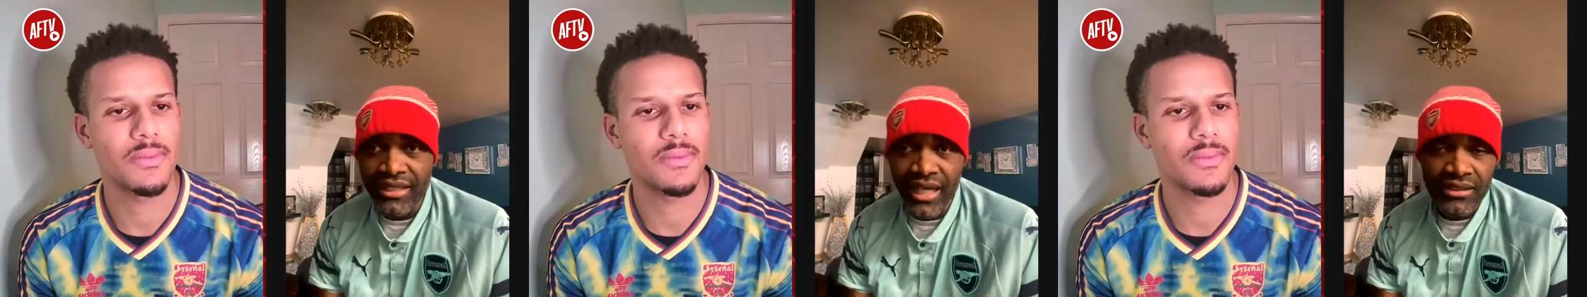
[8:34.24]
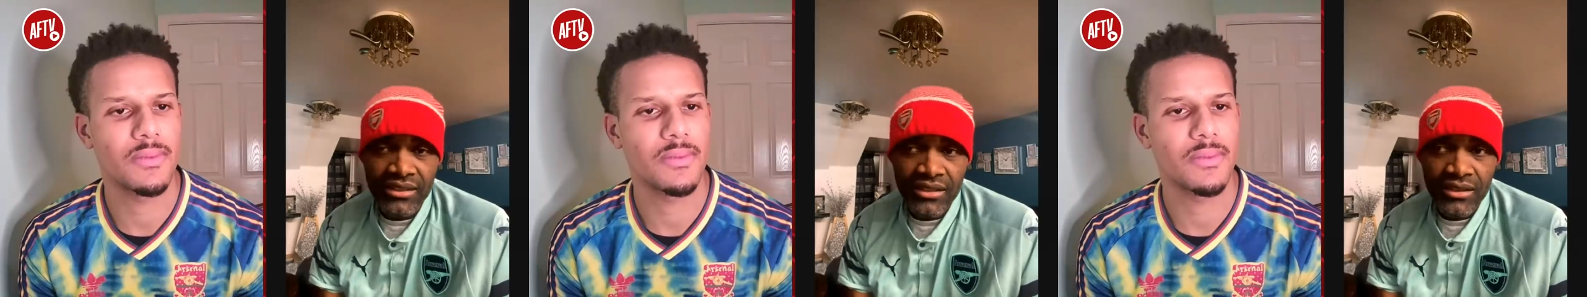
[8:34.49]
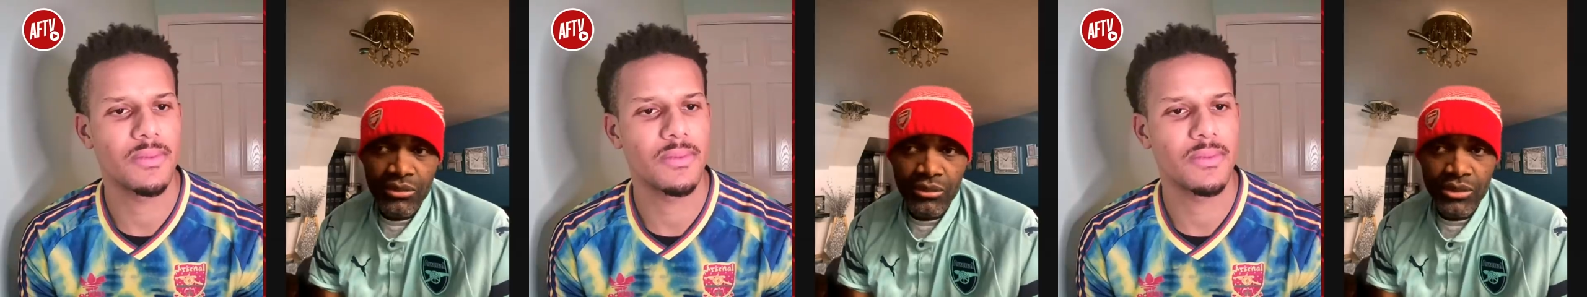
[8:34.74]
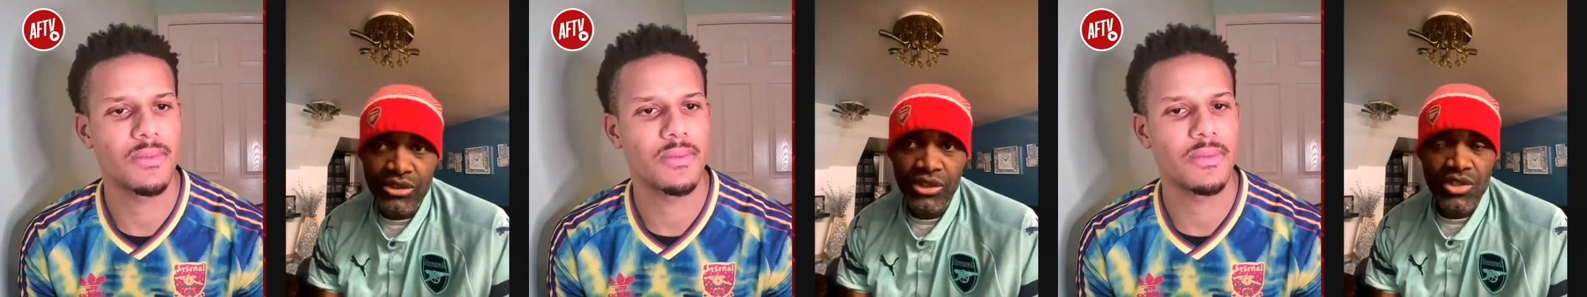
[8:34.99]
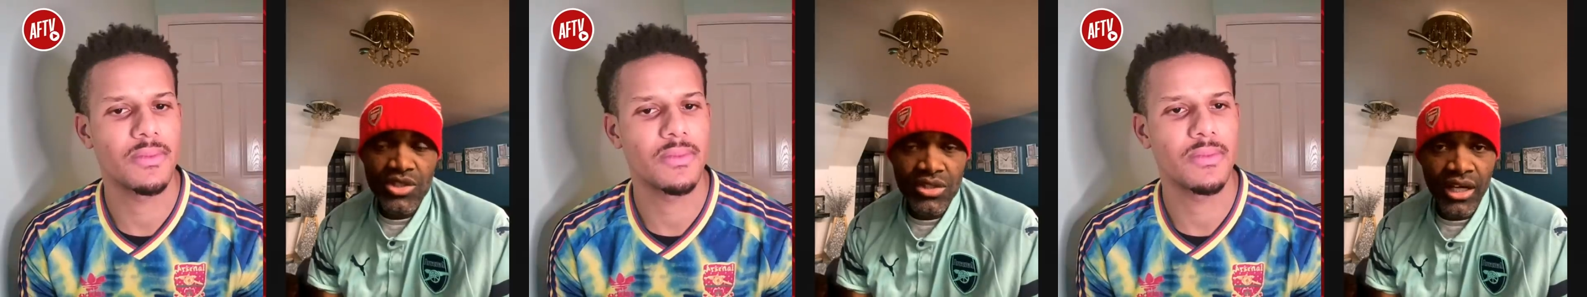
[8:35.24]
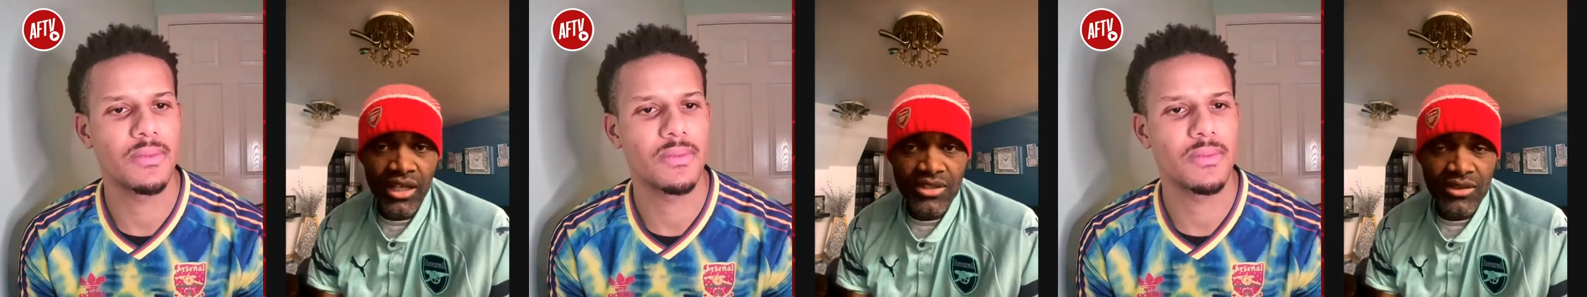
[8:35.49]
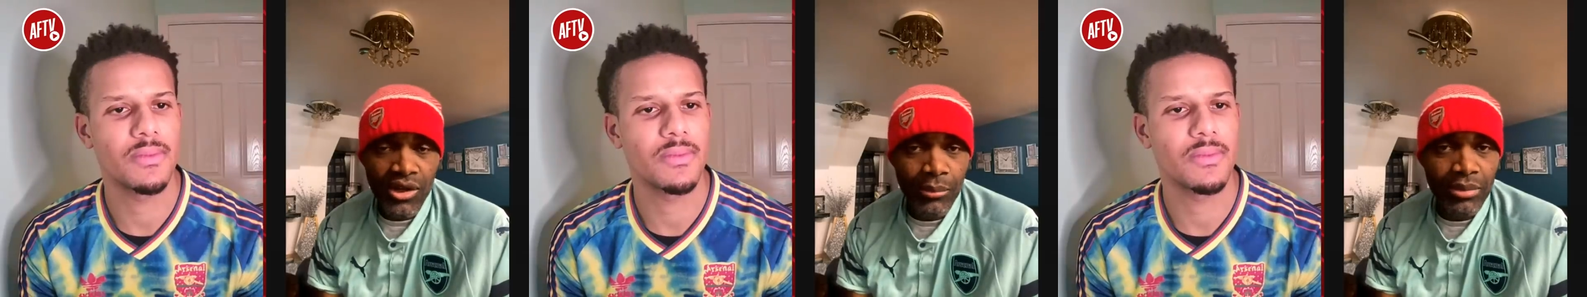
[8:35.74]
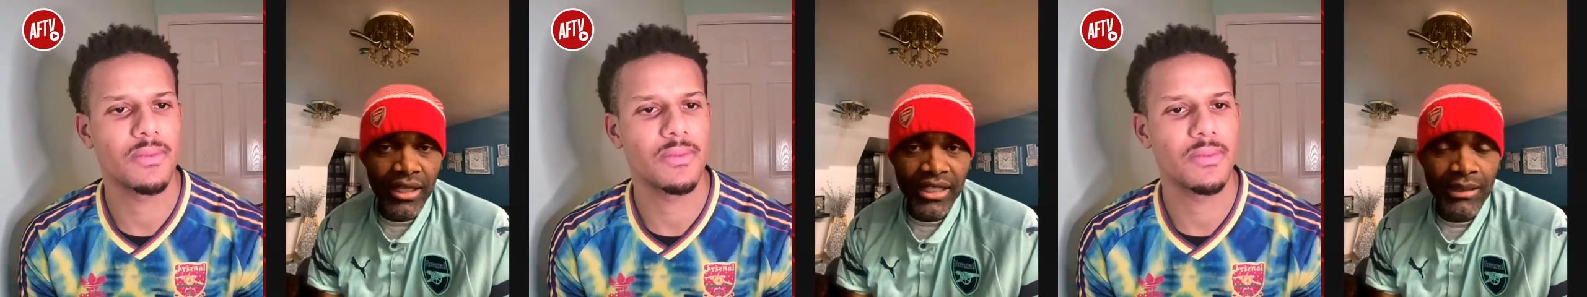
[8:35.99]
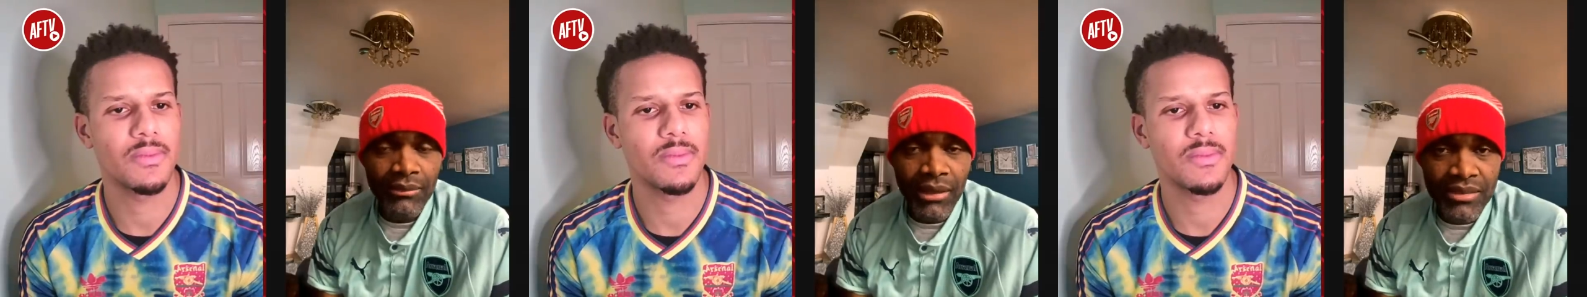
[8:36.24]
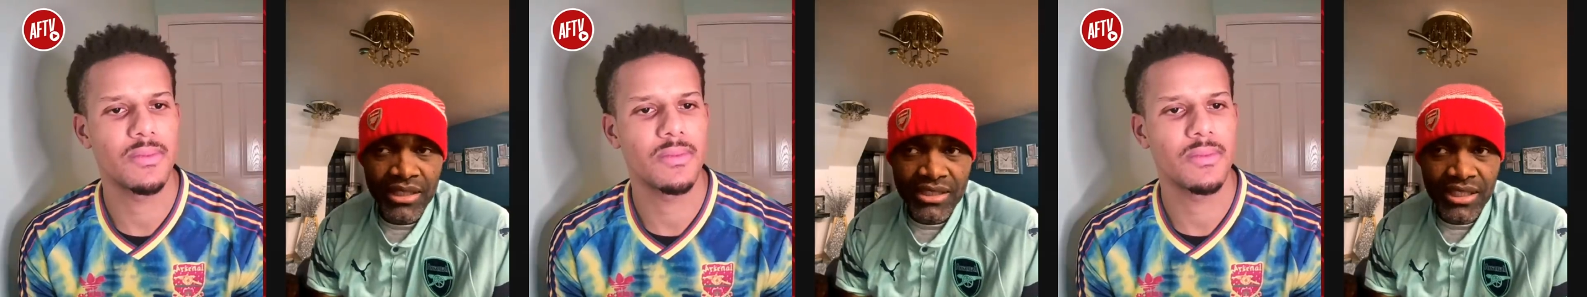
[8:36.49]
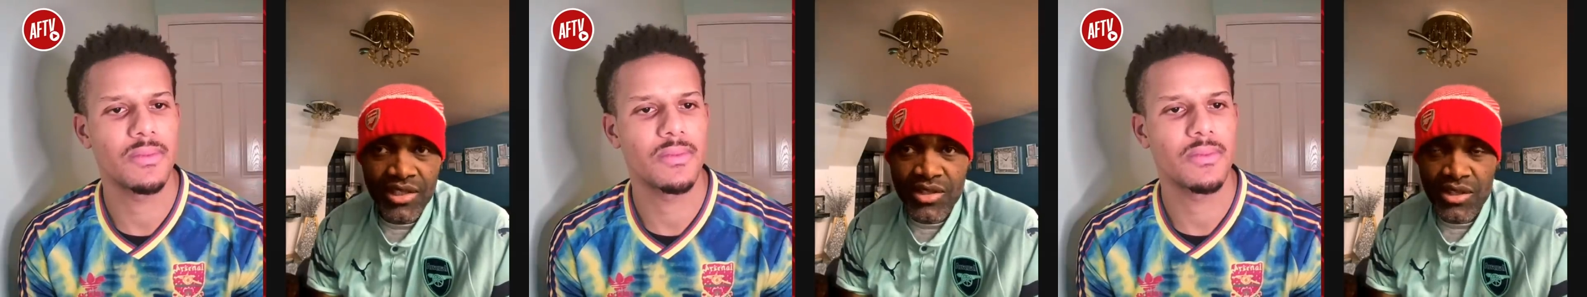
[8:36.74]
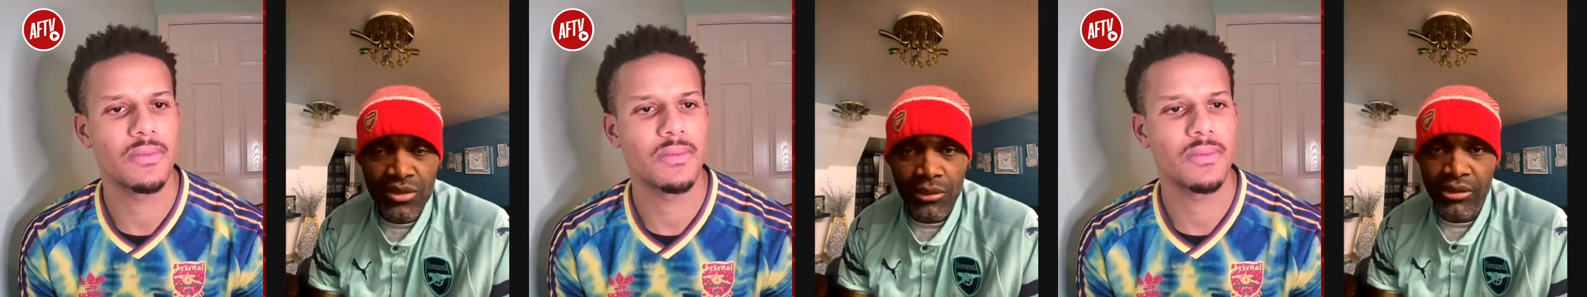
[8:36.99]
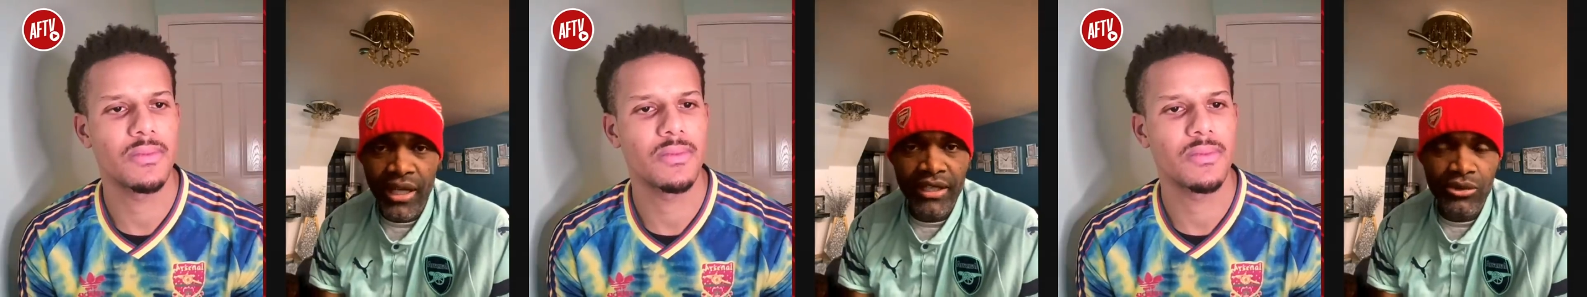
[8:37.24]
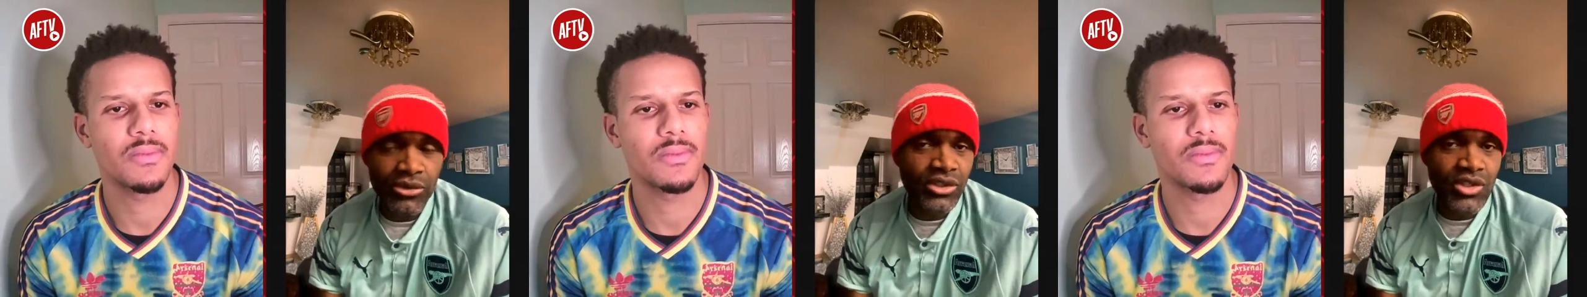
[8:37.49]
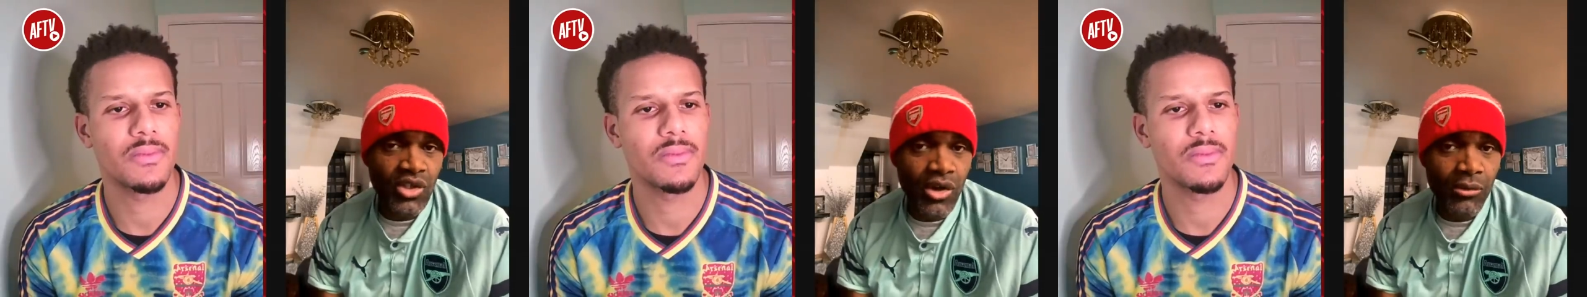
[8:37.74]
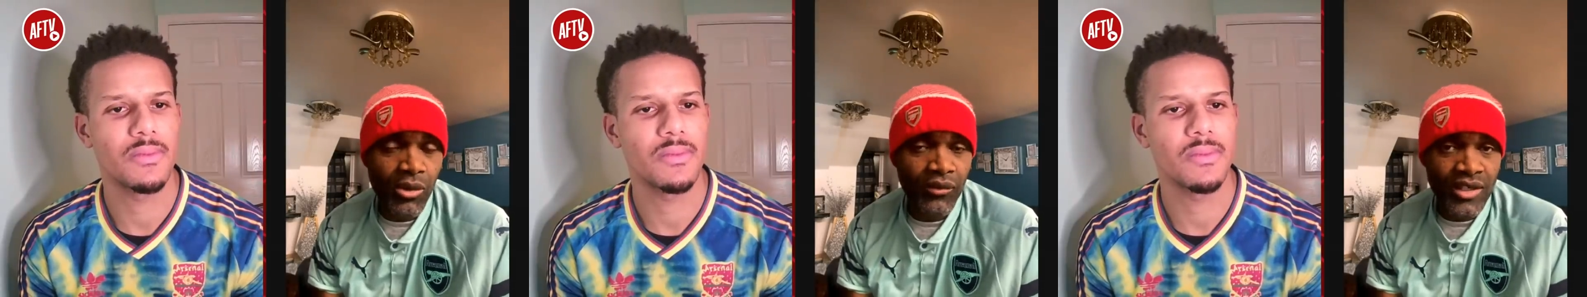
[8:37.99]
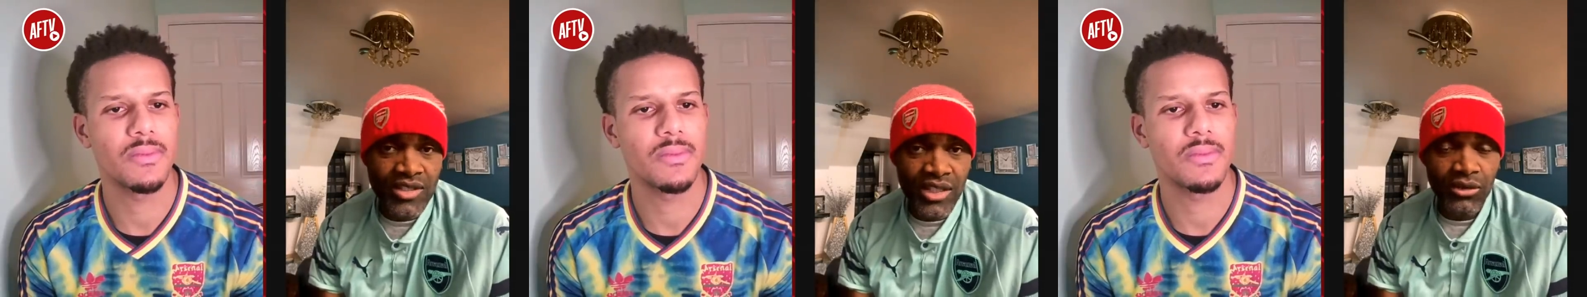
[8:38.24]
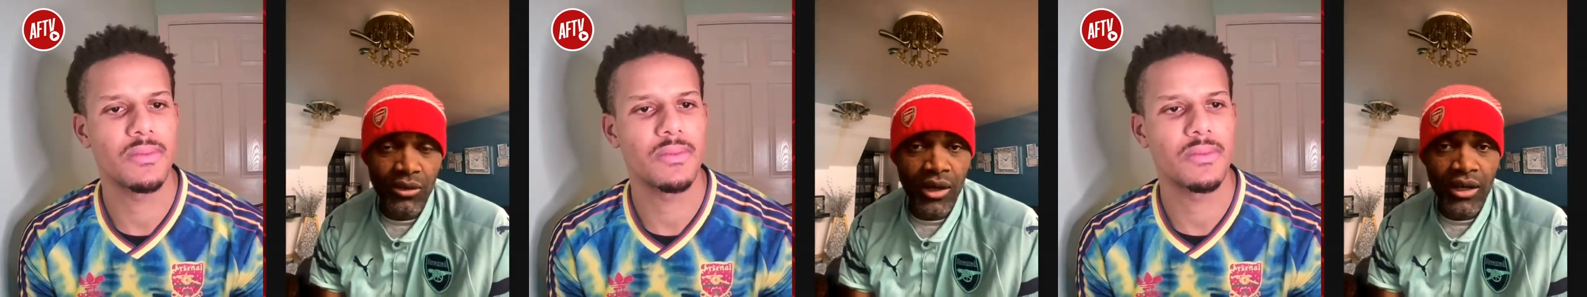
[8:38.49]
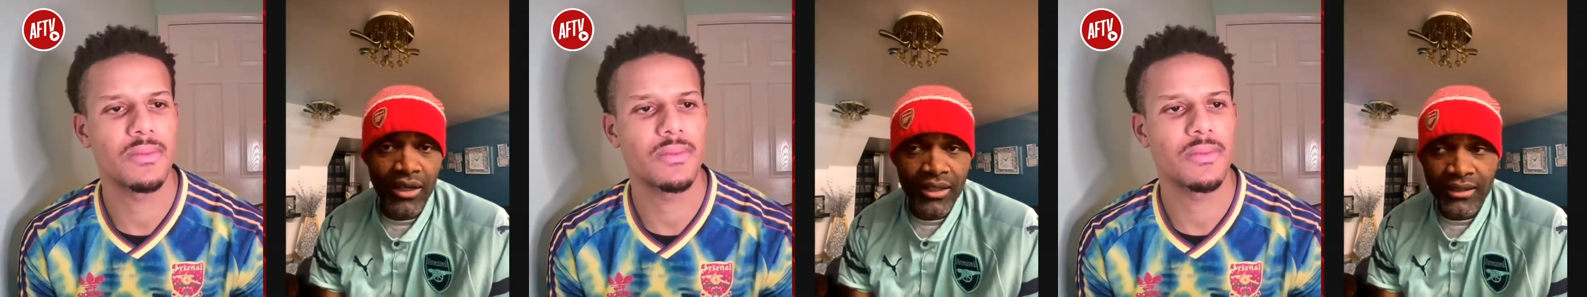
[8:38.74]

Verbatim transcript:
Speaker 1: that we just lost couple of game and beat Chelsea, you know, Brighton could just come over and say, you know what,